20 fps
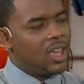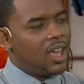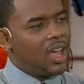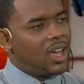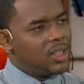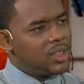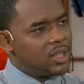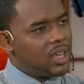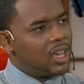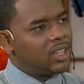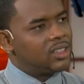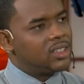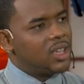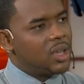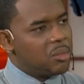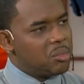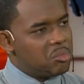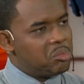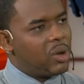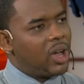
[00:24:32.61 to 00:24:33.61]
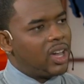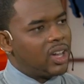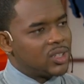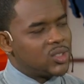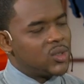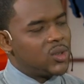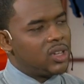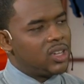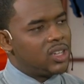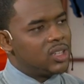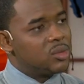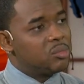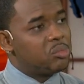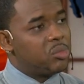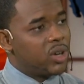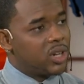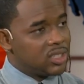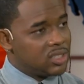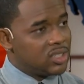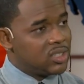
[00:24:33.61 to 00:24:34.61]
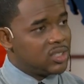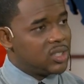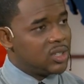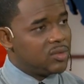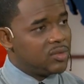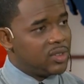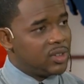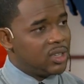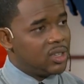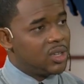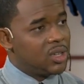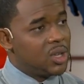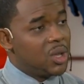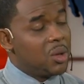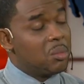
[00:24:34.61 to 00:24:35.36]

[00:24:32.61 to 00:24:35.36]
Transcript: and that impacts your health positively.